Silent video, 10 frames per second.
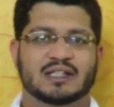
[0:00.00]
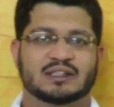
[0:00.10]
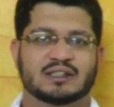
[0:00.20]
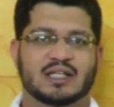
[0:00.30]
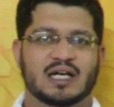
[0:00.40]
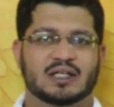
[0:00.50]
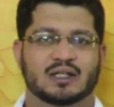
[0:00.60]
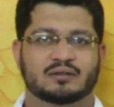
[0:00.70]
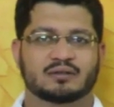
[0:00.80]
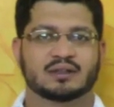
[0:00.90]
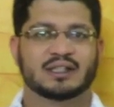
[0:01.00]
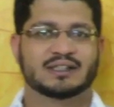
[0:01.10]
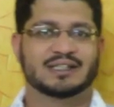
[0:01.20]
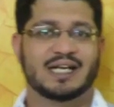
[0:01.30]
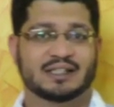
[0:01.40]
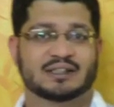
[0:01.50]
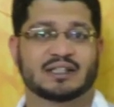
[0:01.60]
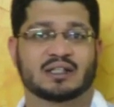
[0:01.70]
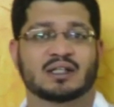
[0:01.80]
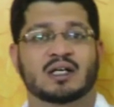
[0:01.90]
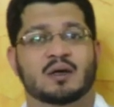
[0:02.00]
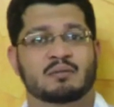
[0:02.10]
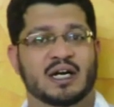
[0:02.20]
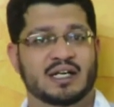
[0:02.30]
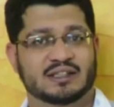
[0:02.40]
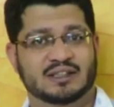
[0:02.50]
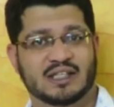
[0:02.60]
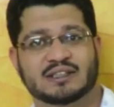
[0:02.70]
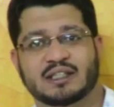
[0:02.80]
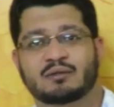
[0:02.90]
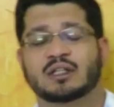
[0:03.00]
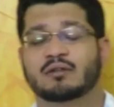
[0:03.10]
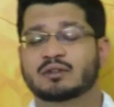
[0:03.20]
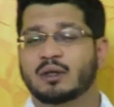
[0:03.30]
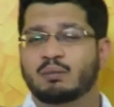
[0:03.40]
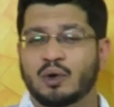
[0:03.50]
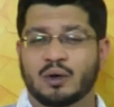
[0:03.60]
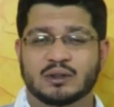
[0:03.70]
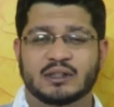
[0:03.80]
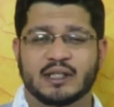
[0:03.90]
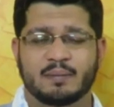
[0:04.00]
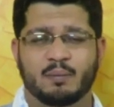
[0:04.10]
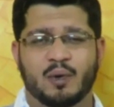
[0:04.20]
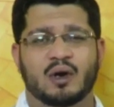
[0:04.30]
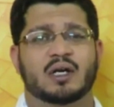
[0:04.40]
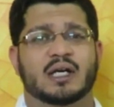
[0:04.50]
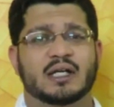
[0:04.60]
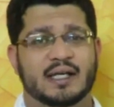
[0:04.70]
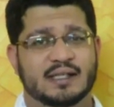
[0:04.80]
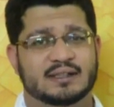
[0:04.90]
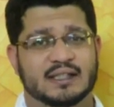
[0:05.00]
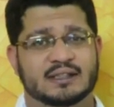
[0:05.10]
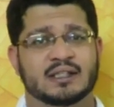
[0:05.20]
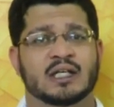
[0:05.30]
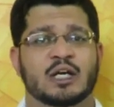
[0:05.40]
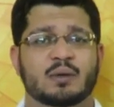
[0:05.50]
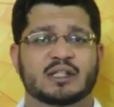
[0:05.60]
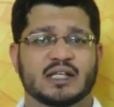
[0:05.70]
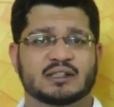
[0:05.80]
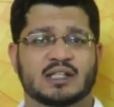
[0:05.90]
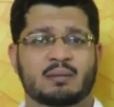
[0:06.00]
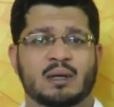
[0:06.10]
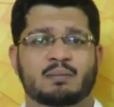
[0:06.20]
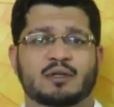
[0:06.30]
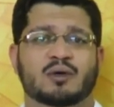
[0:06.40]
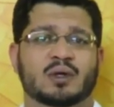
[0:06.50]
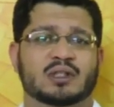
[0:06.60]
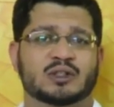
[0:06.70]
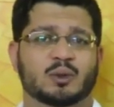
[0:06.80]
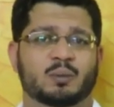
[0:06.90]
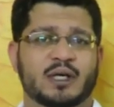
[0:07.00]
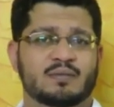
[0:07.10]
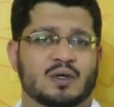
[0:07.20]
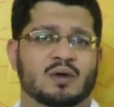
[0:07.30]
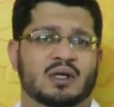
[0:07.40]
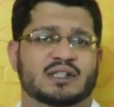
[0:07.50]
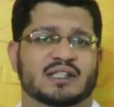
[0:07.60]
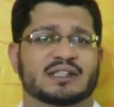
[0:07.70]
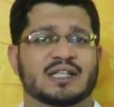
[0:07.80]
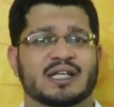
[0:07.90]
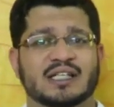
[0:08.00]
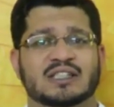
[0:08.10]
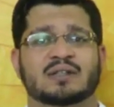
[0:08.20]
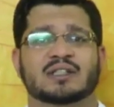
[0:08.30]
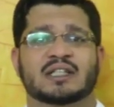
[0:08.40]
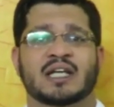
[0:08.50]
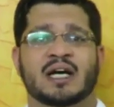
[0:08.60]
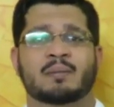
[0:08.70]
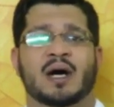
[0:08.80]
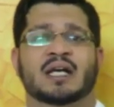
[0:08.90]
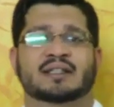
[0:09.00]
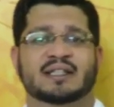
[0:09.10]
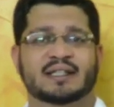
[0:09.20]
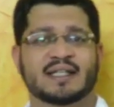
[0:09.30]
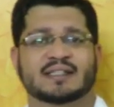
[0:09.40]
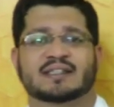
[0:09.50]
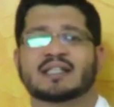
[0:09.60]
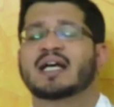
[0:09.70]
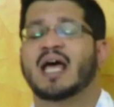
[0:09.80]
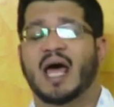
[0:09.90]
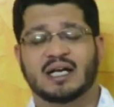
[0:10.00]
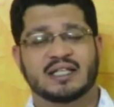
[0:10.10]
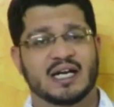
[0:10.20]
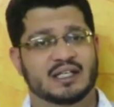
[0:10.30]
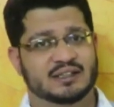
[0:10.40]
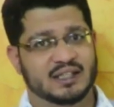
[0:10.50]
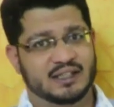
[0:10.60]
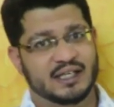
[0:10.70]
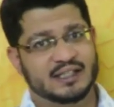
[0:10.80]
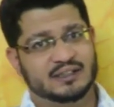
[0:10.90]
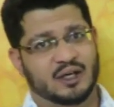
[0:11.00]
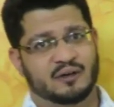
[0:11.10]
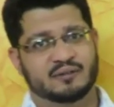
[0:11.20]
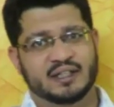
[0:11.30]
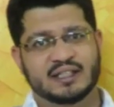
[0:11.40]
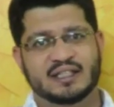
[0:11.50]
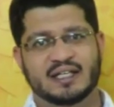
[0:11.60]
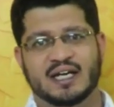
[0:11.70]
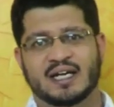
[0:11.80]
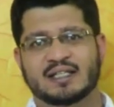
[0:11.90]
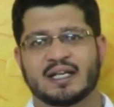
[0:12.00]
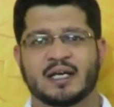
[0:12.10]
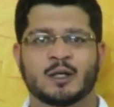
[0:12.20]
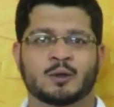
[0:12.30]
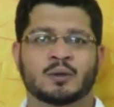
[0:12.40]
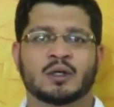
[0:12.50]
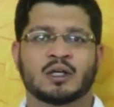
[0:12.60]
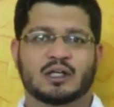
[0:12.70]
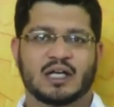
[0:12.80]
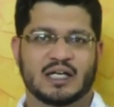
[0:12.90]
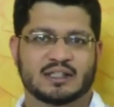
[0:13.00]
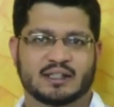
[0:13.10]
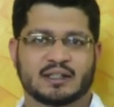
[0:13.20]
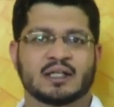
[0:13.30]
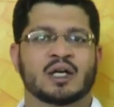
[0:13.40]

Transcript: us start off this lecture by discussing one of the most important cases which has come up before the Supreme Court since the Keshavananda Bharati case, and that is the case of Indira Nehru Gandhi.